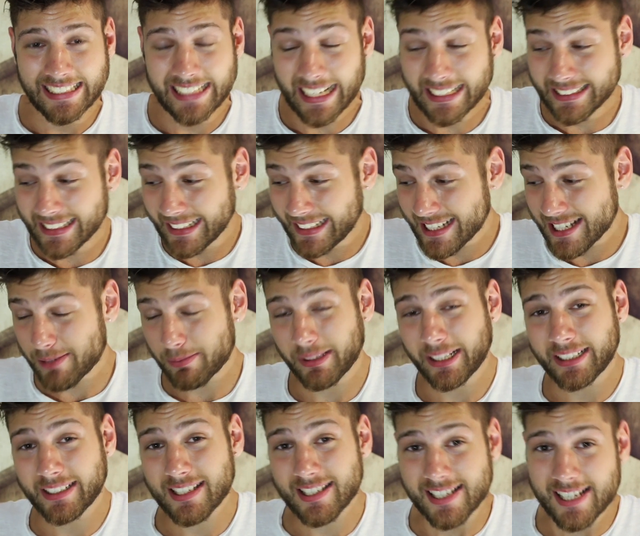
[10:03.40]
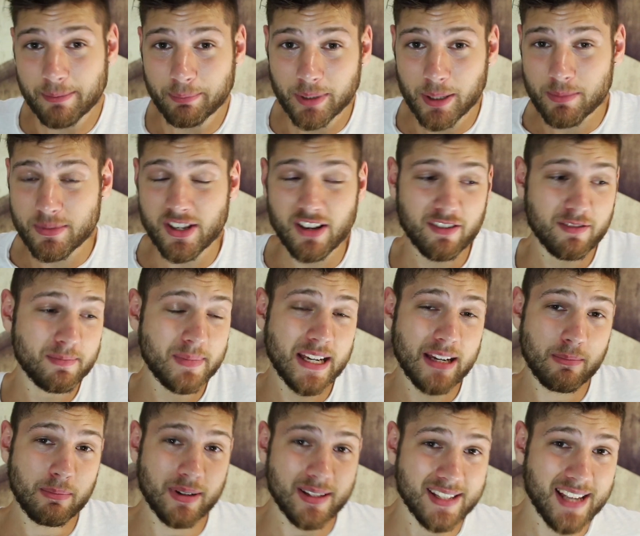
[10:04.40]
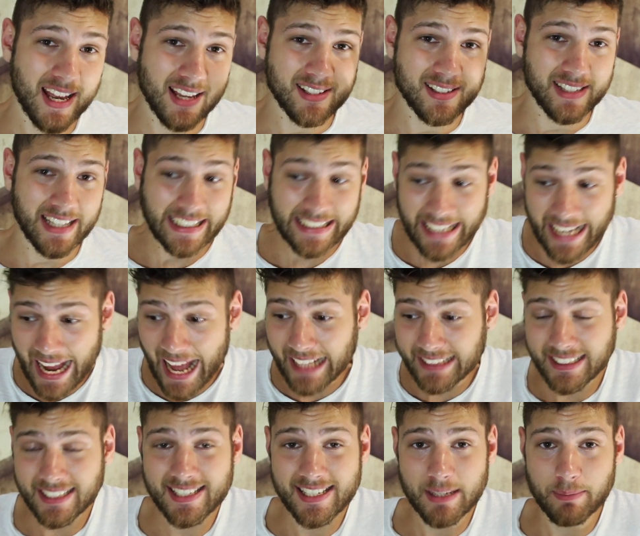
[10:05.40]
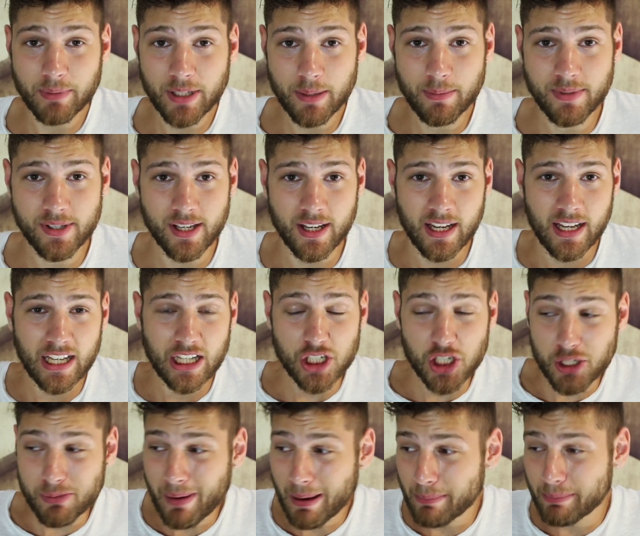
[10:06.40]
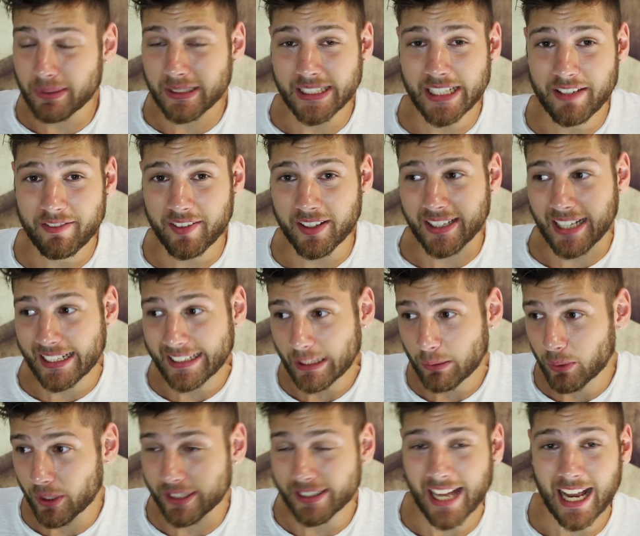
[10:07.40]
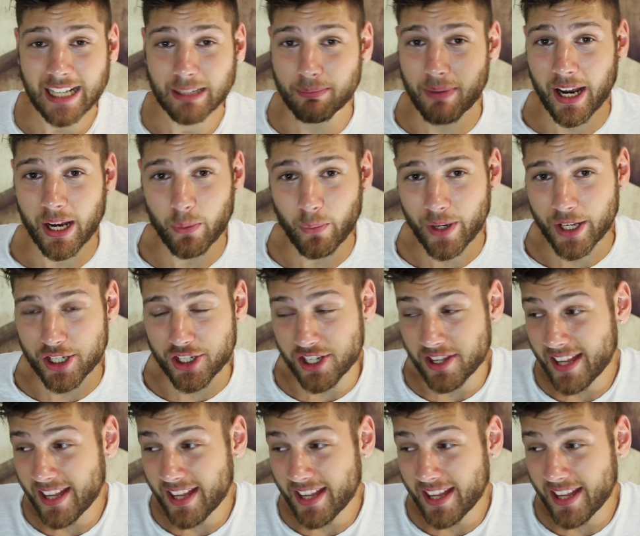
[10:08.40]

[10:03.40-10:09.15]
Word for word: Yet they displayed the symptoms of being possessed. Like, they had the symptoms just by believing that they were attacked by a witch.